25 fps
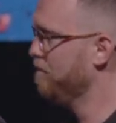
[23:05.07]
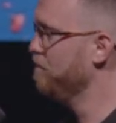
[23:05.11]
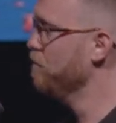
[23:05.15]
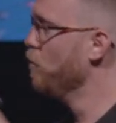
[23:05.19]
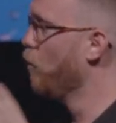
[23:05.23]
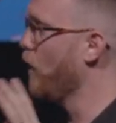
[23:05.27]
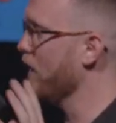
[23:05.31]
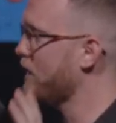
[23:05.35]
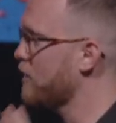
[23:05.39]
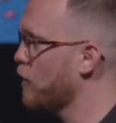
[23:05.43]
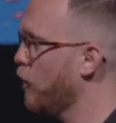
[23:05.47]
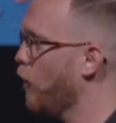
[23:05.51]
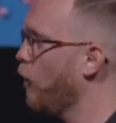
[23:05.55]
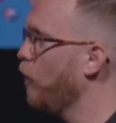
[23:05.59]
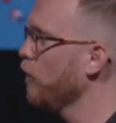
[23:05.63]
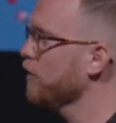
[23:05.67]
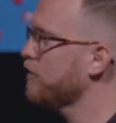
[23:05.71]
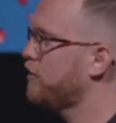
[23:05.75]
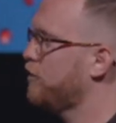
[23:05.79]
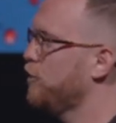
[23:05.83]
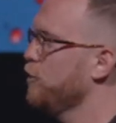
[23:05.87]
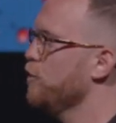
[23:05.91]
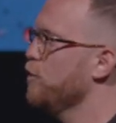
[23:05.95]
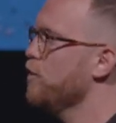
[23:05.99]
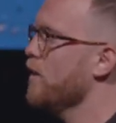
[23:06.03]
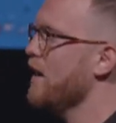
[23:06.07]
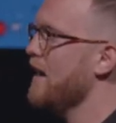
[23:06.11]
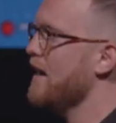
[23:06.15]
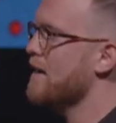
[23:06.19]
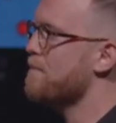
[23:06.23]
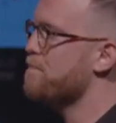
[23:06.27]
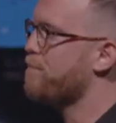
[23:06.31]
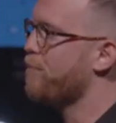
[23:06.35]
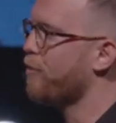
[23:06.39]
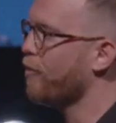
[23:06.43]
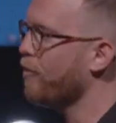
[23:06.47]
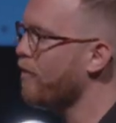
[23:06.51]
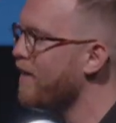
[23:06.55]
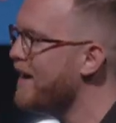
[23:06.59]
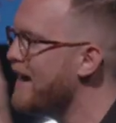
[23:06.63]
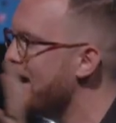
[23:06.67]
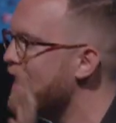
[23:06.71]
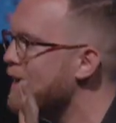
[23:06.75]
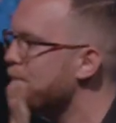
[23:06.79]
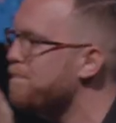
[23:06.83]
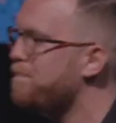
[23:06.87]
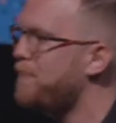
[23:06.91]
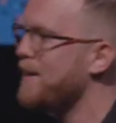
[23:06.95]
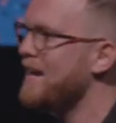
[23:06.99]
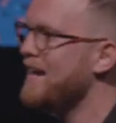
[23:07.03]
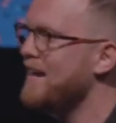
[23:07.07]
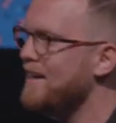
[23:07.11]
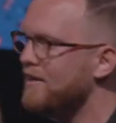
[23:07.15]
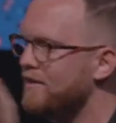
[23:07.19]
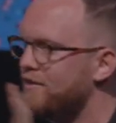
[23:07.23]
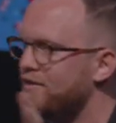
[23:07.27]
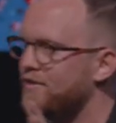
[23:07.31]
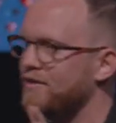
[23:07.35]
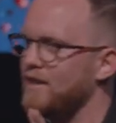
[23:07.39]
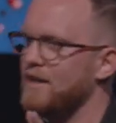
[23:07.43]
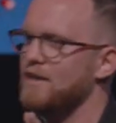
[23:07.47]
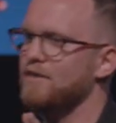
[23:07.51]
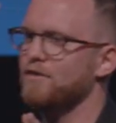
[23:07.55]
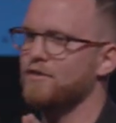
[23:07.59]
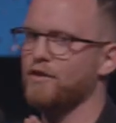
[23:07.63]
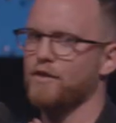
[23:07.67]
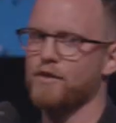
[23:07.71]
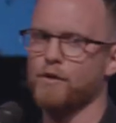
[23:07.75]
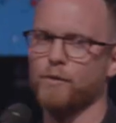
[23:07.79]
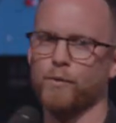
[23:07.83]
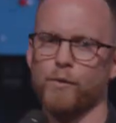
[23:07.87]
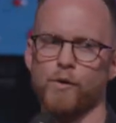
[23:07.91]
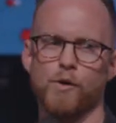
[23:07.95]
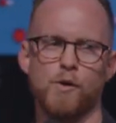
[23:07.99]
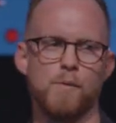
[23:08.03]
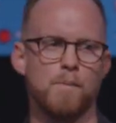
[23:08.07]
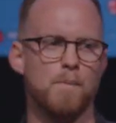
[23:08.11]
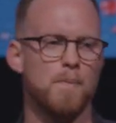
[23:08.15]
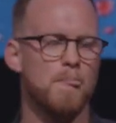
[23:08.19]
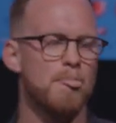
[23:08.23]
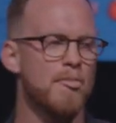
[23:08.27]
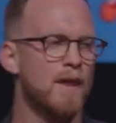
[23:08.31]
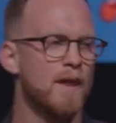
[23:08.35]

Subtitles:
We're called to bring peace into the room.